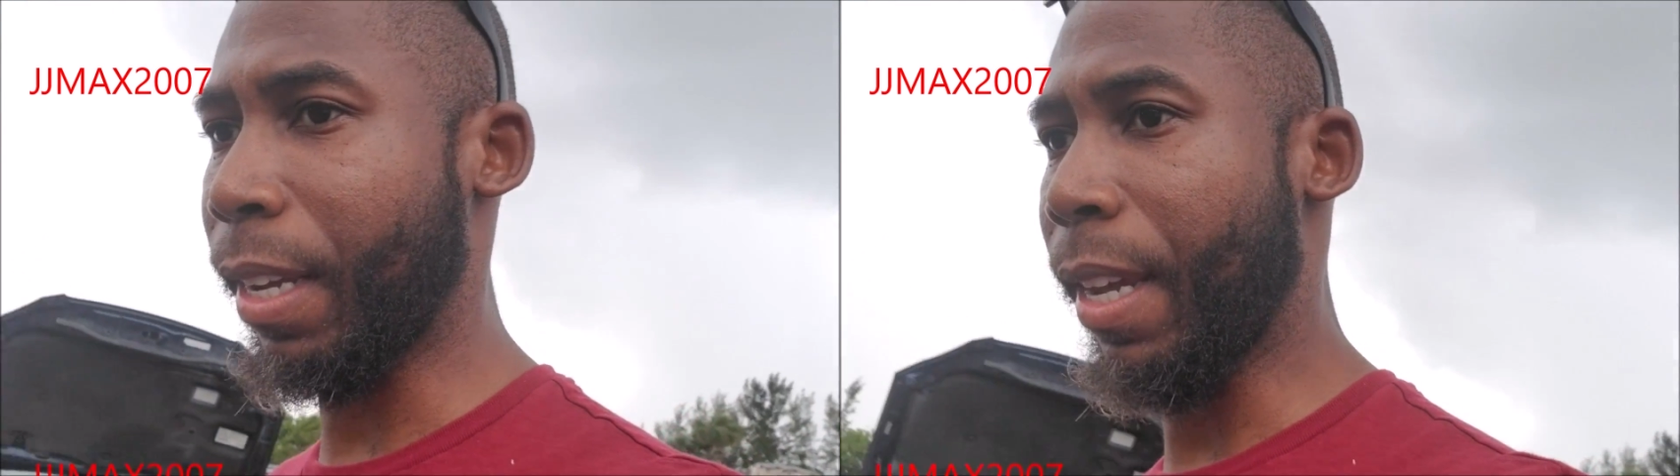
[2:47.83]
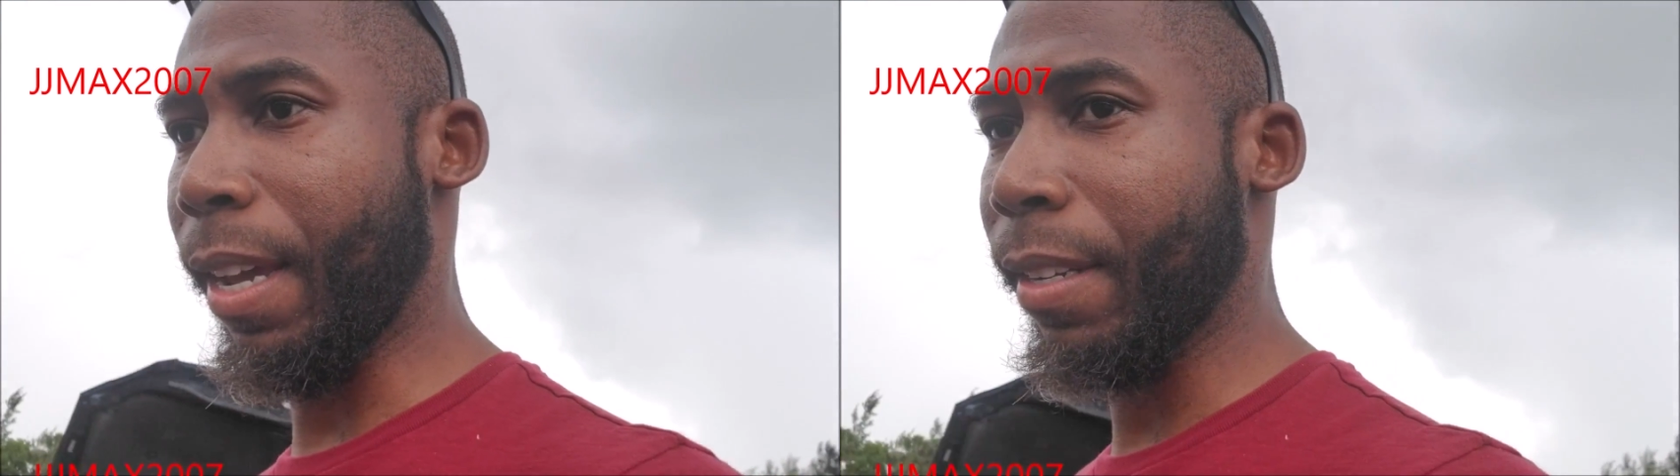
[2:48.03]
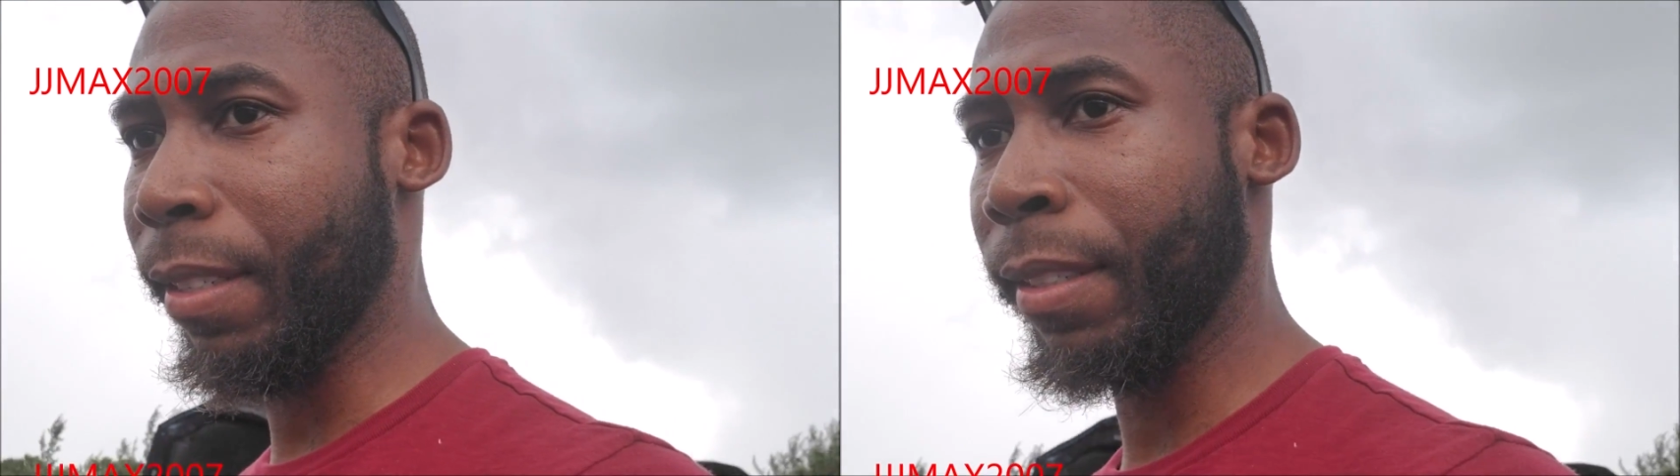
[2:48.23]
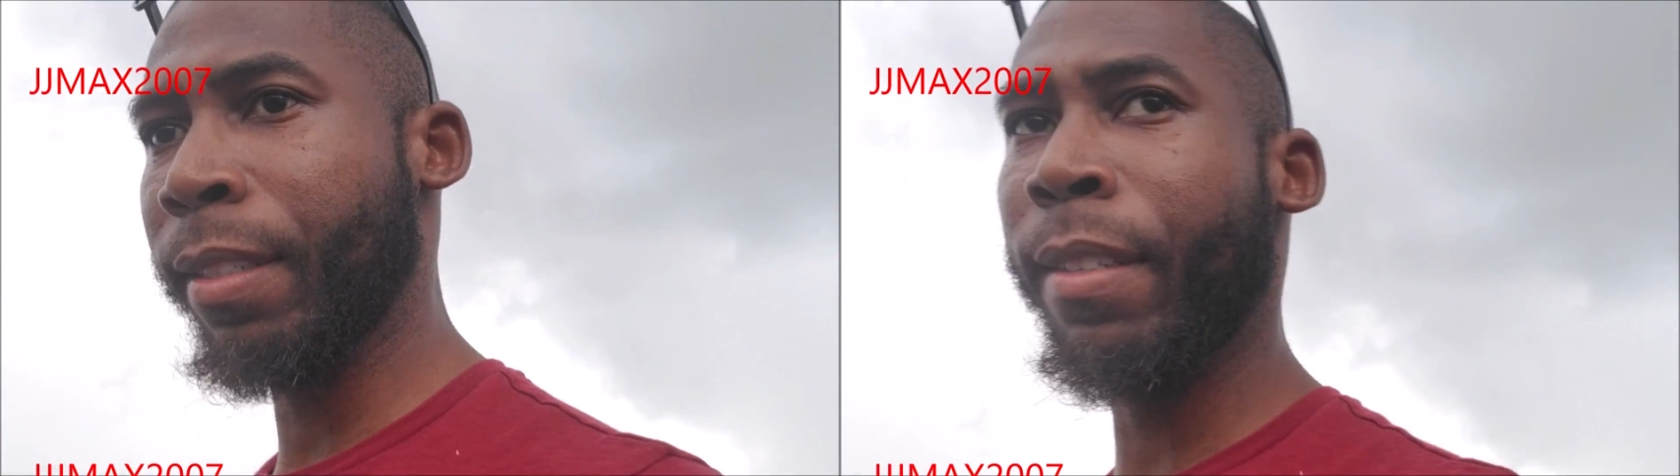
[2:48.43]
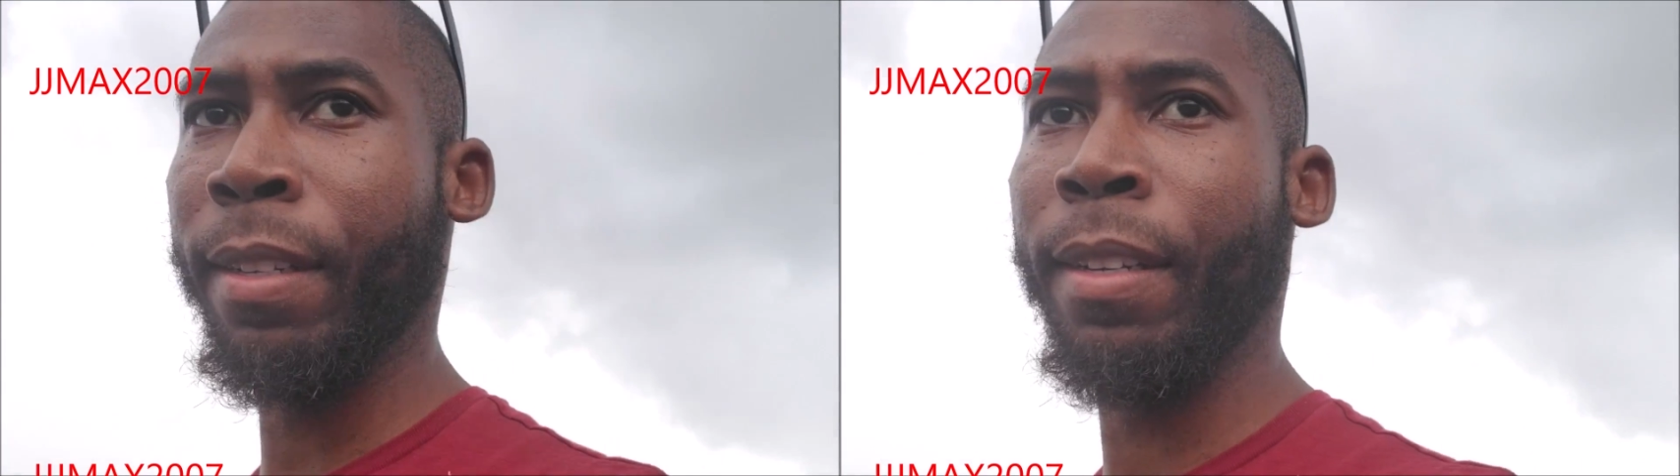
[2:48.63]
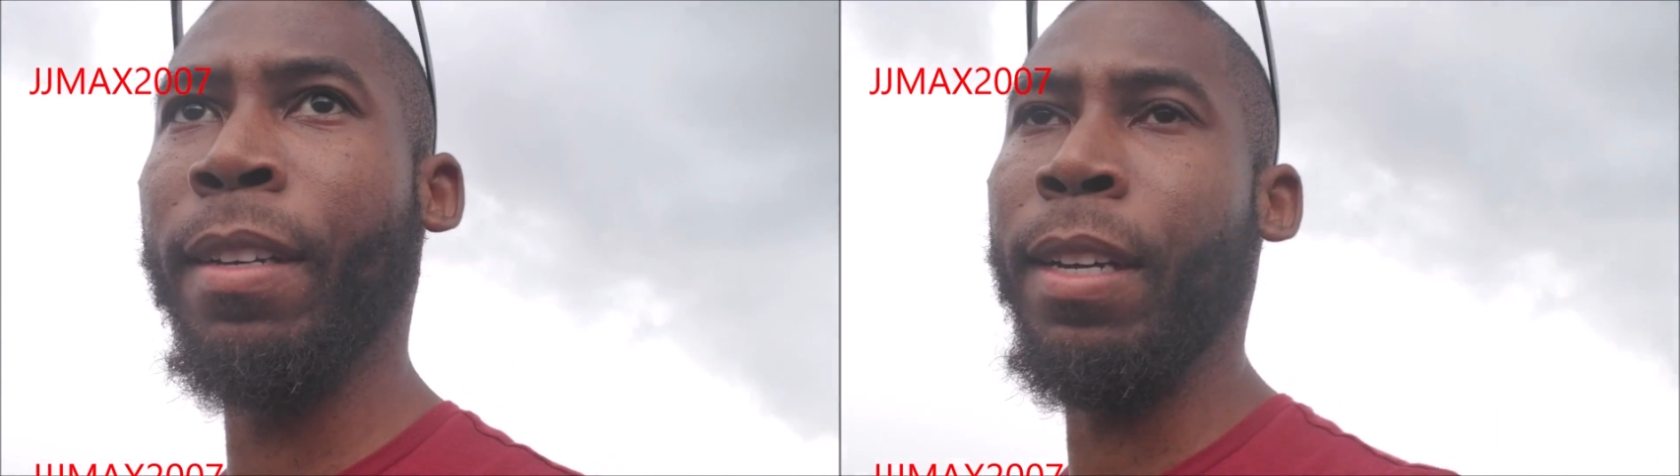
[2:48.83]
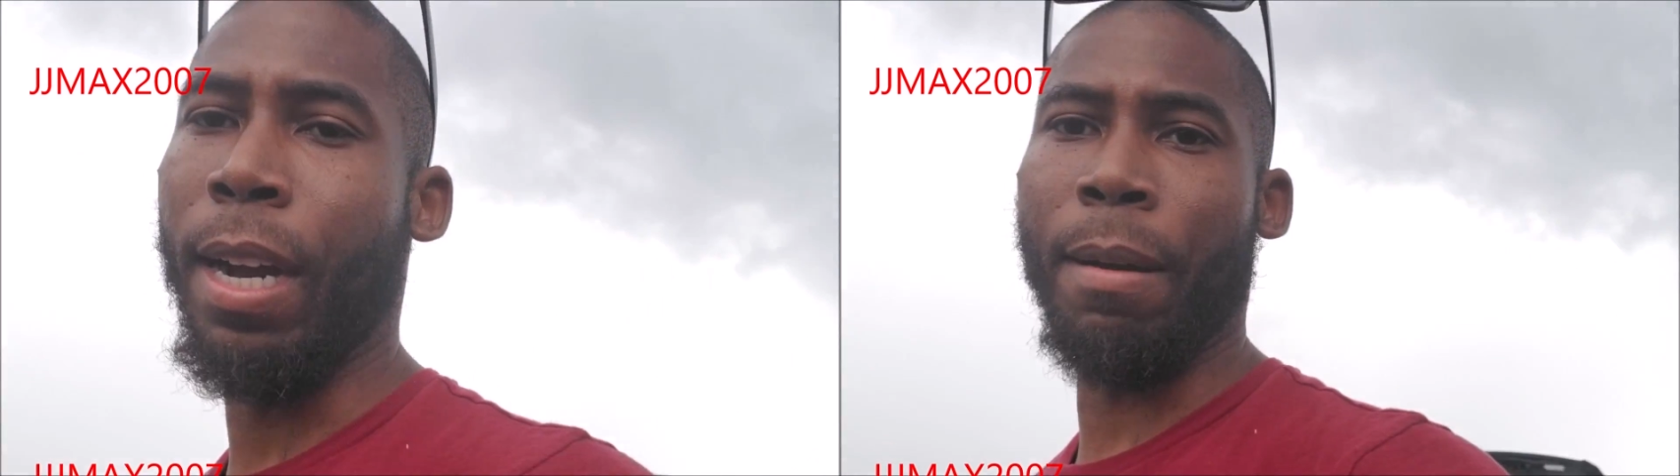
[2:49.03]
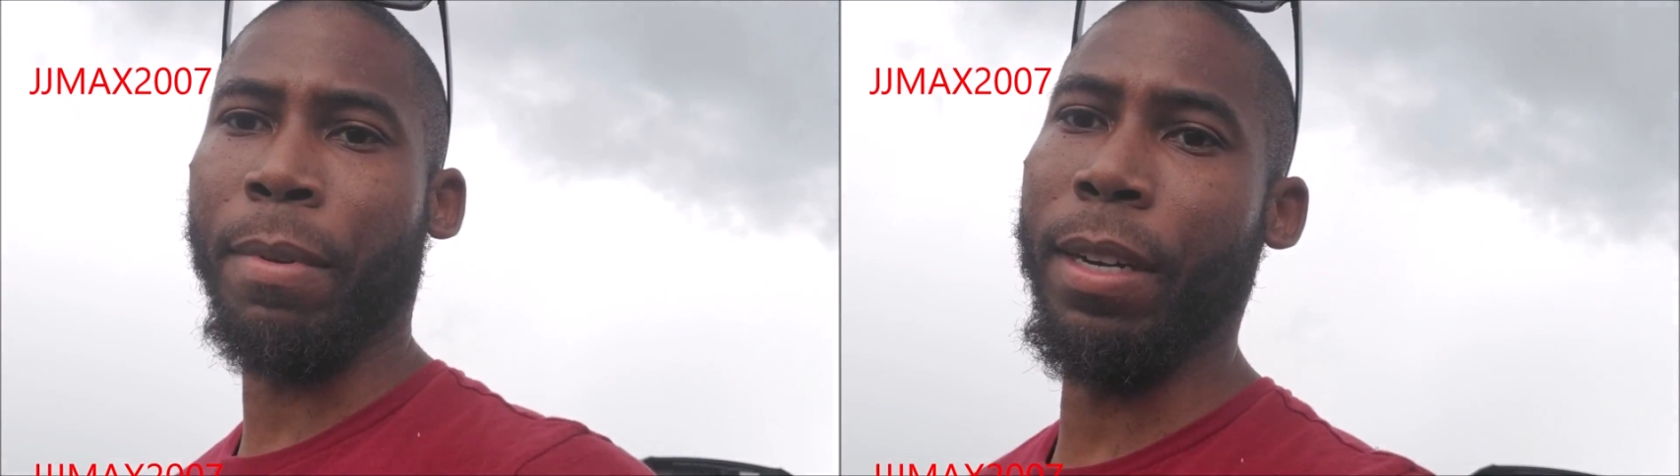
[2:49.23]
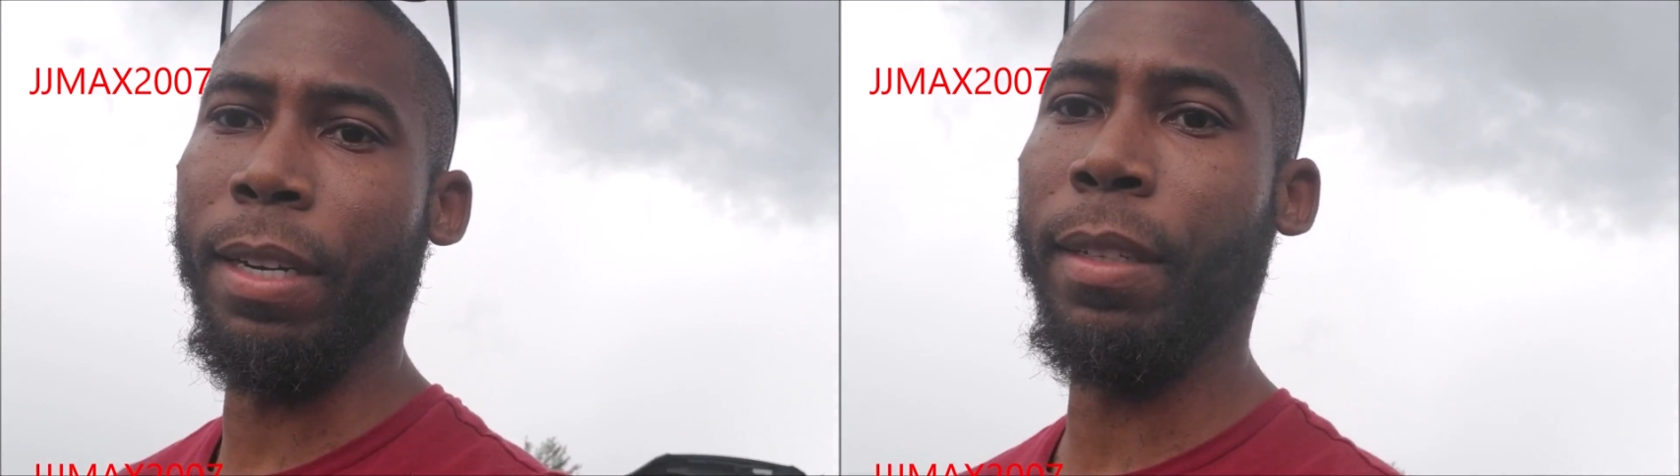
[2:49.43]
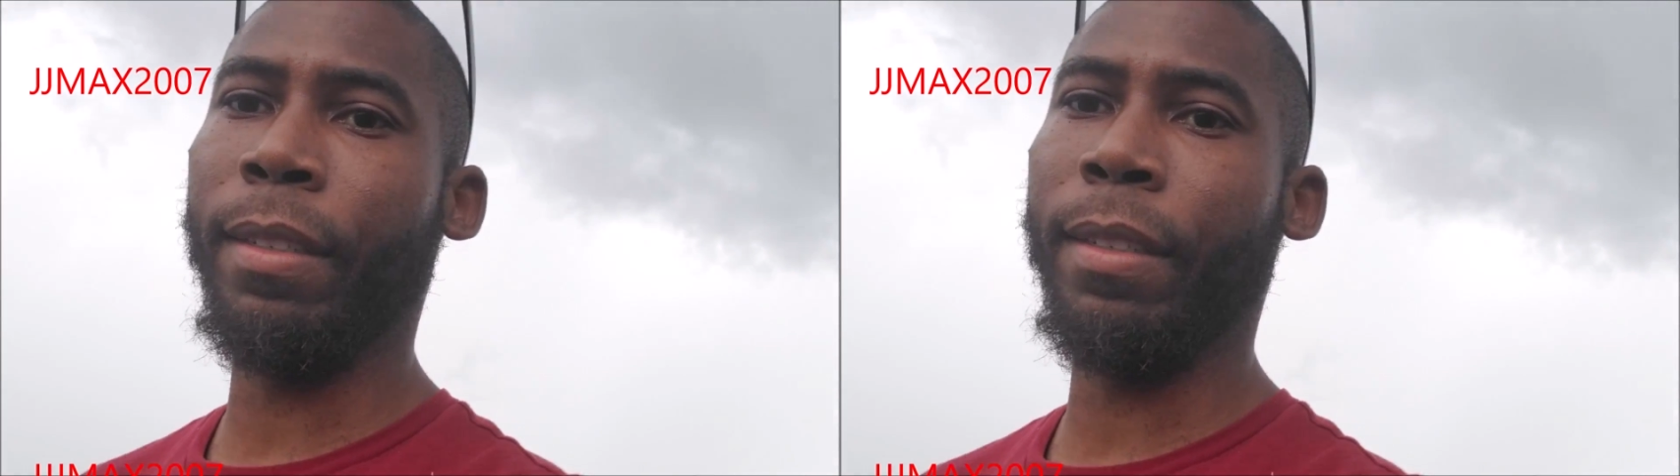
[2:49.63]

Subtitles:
head, I'm good.